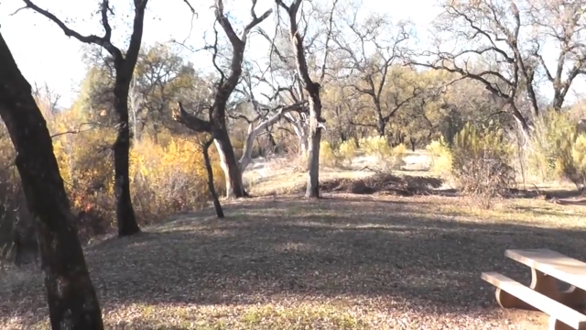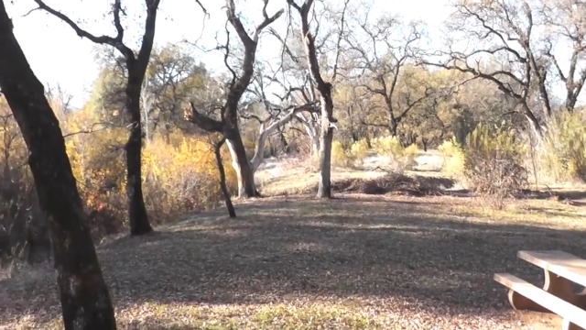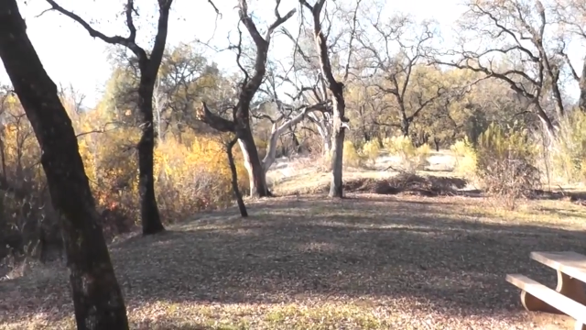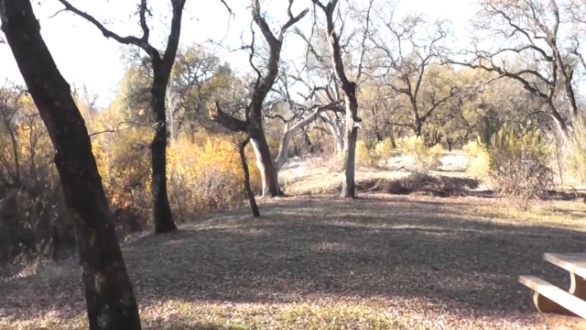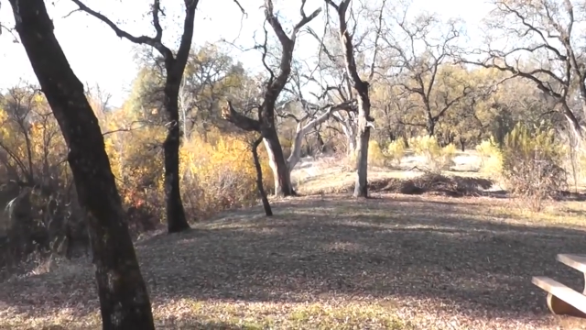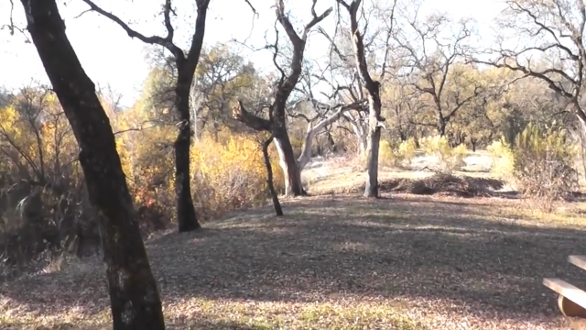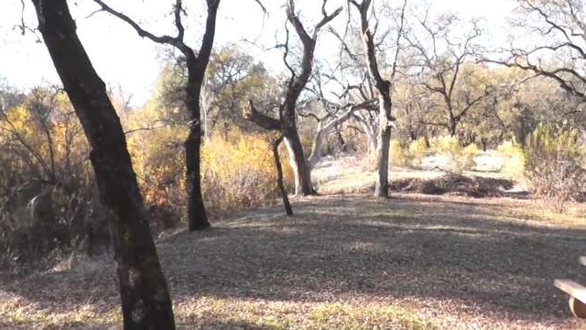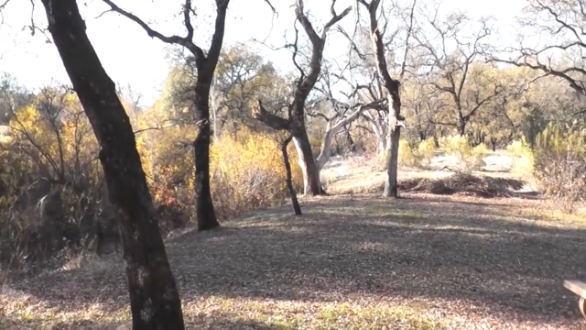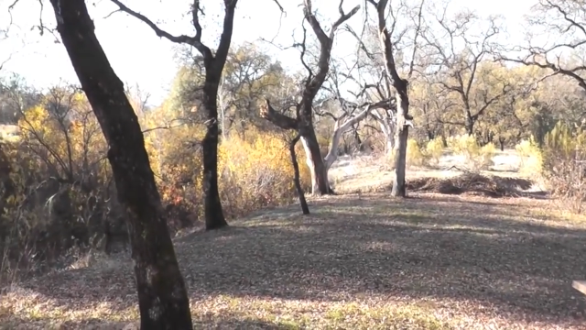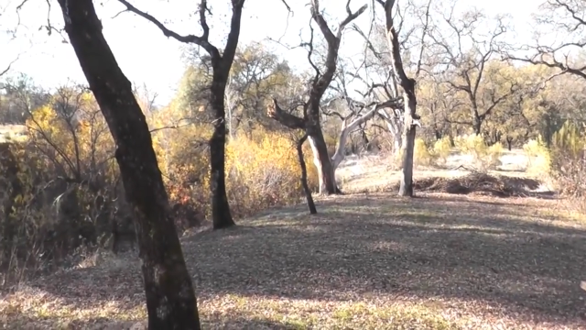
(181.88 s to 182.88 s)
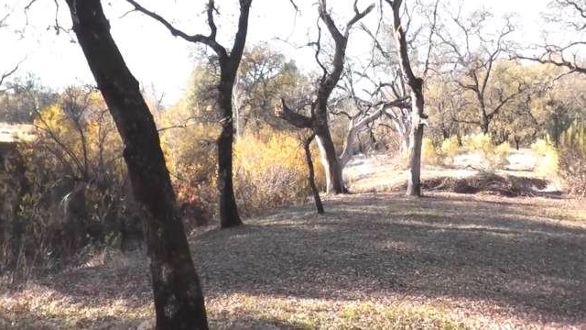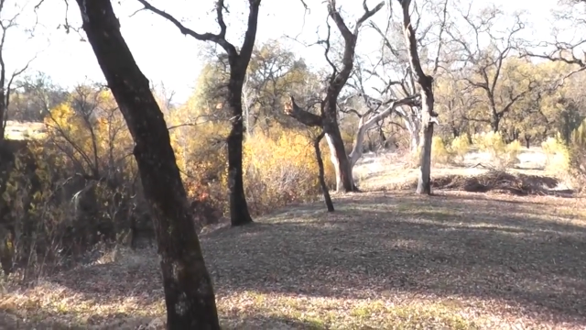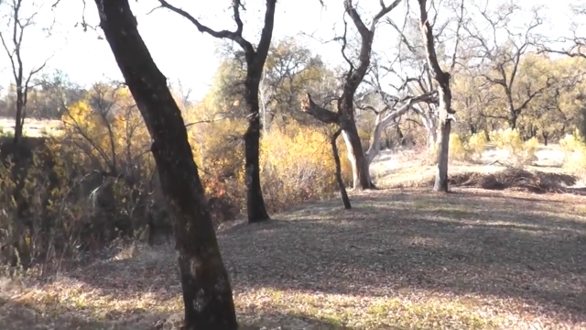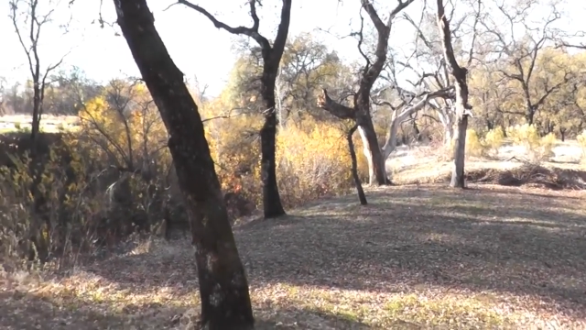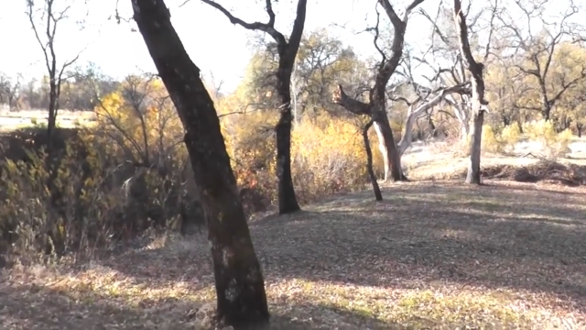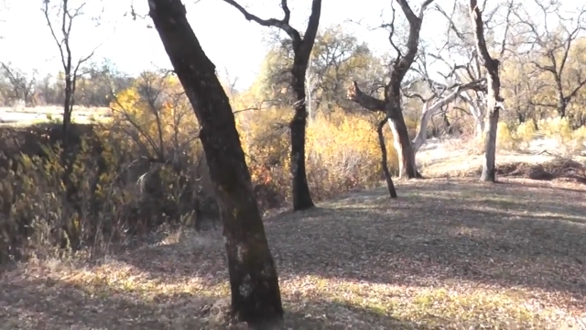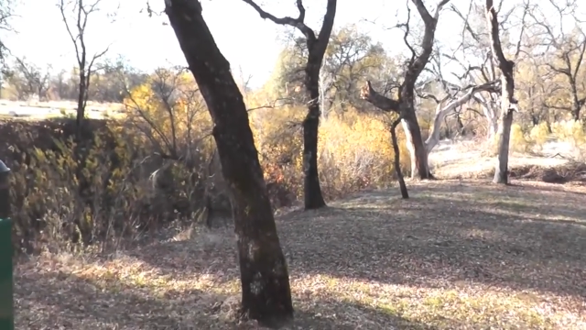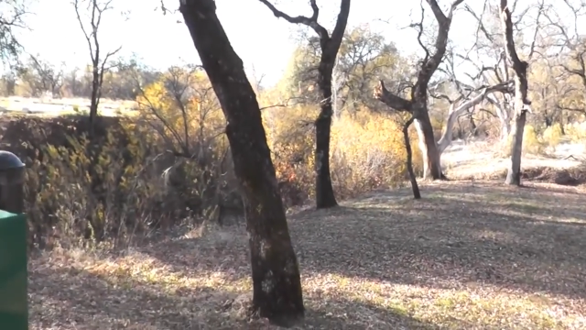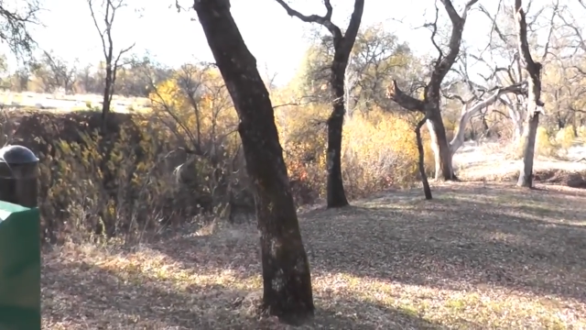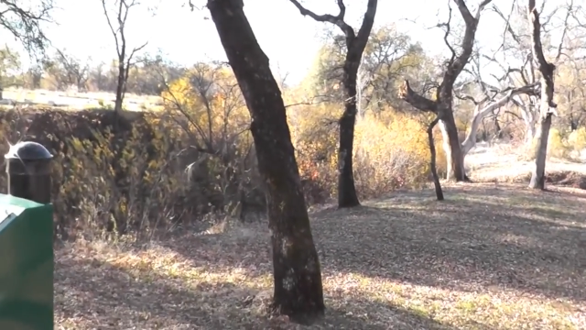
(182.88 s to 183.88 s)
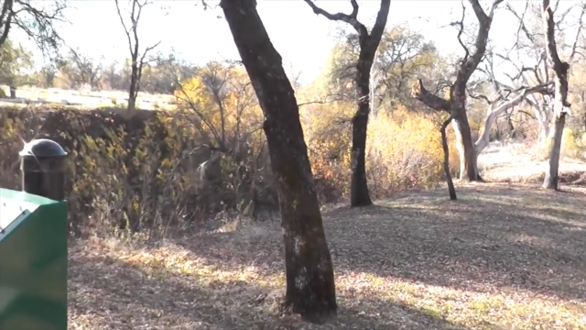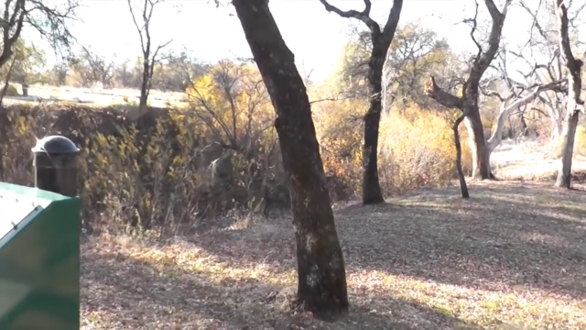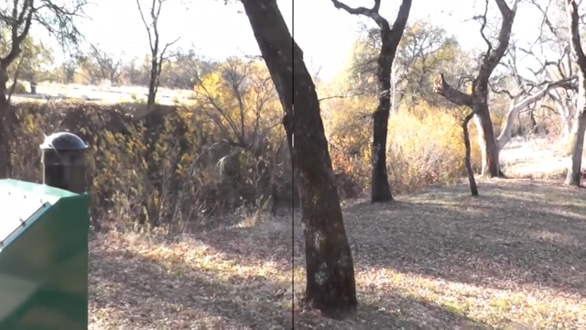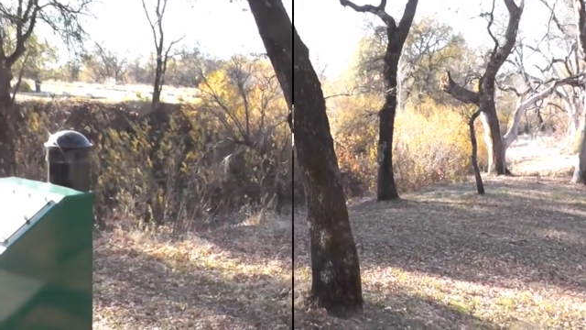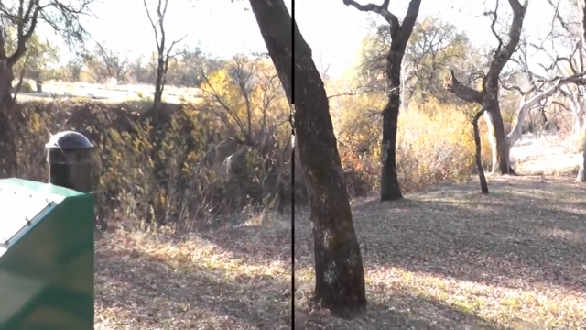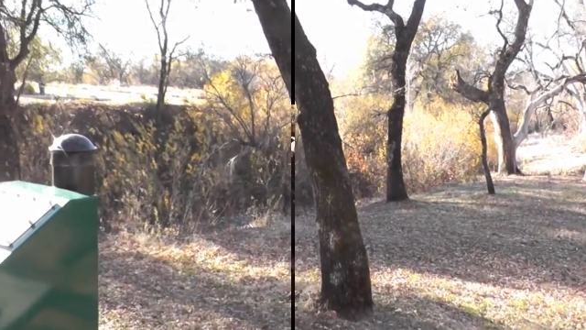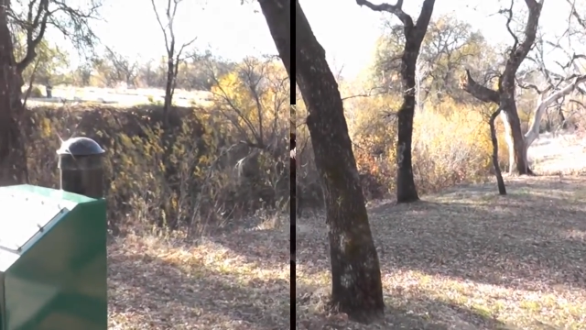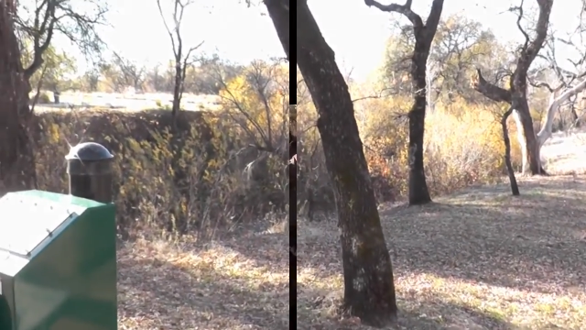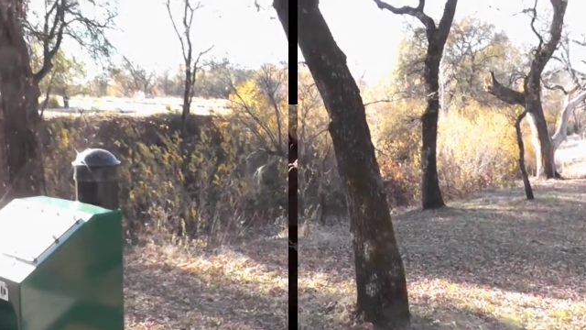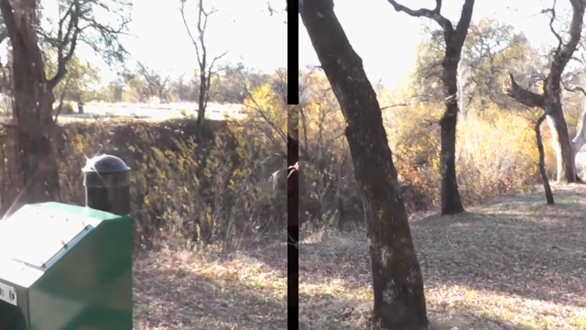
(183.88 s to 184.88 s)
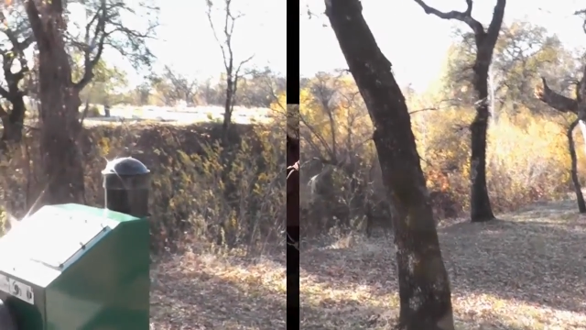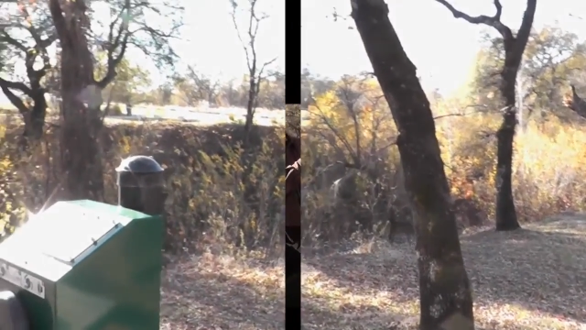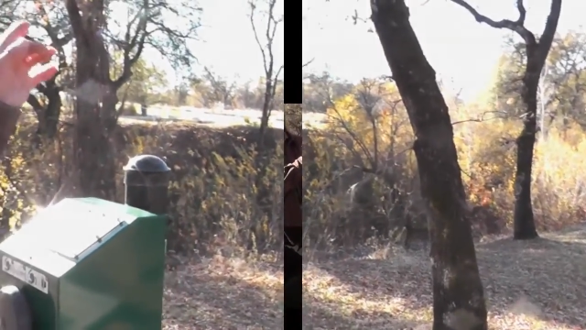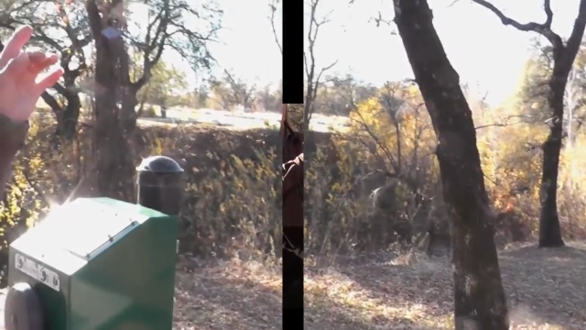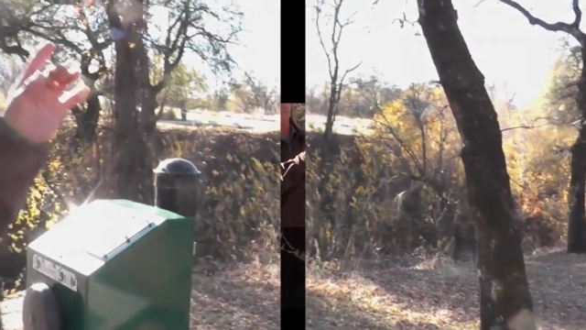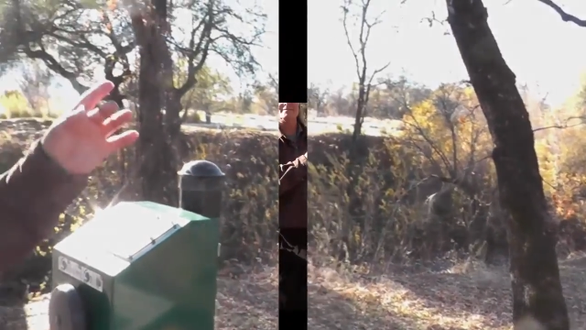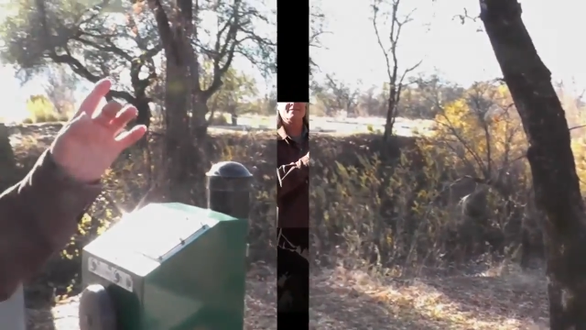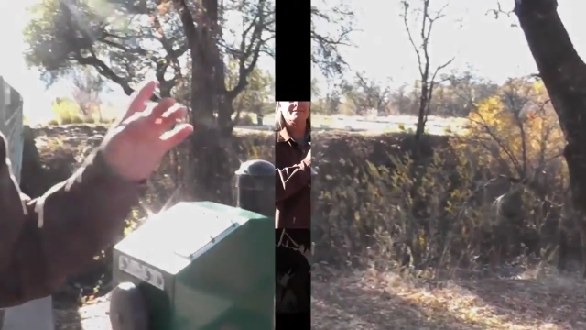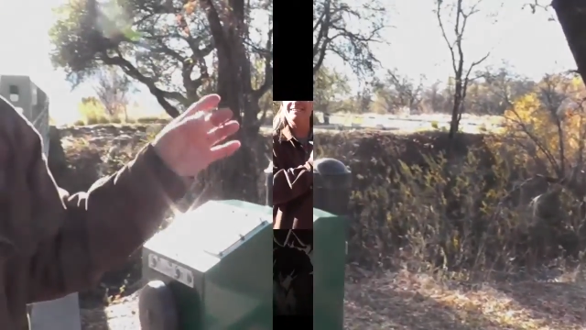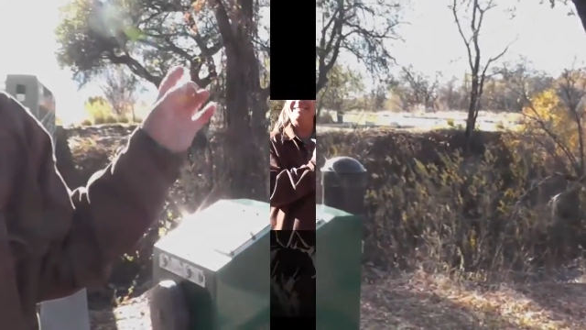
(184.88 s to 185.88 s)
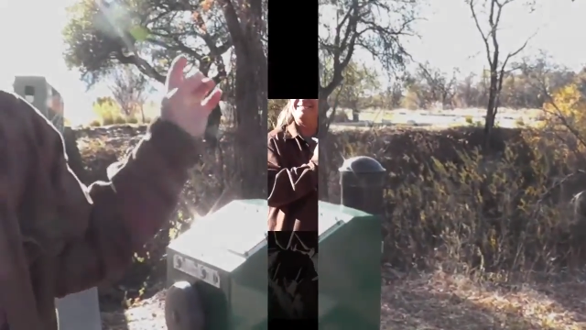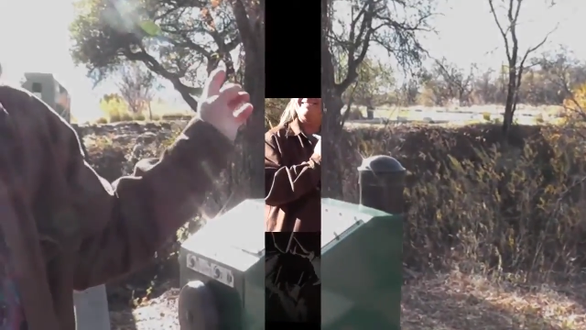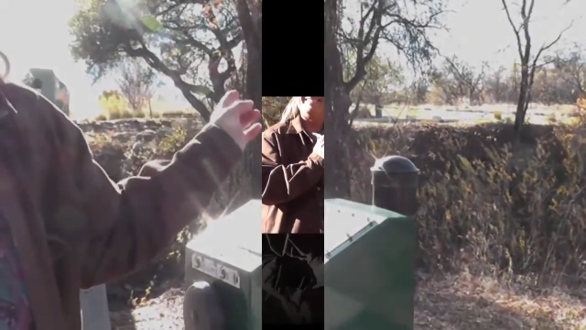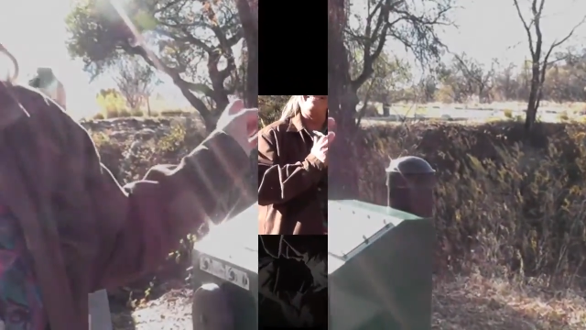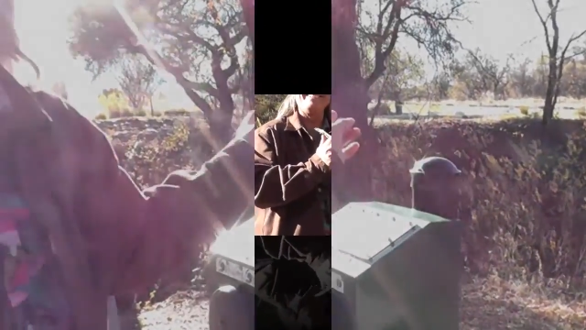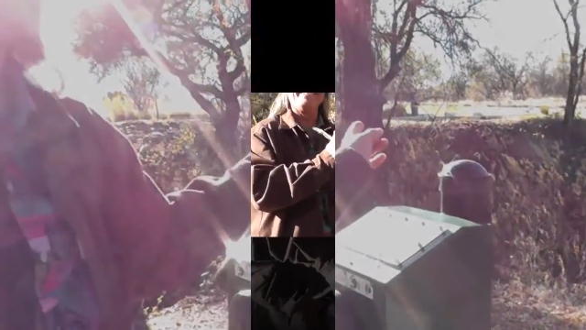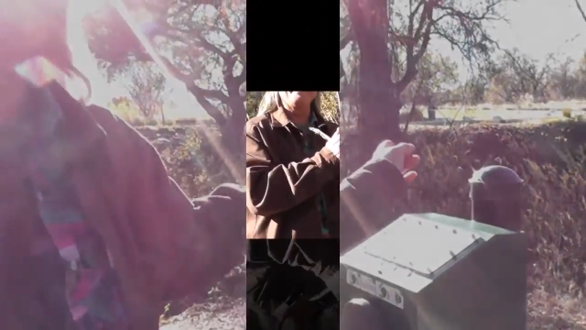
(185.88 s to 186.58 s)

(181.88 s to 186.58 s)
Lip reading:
(no speaker visible)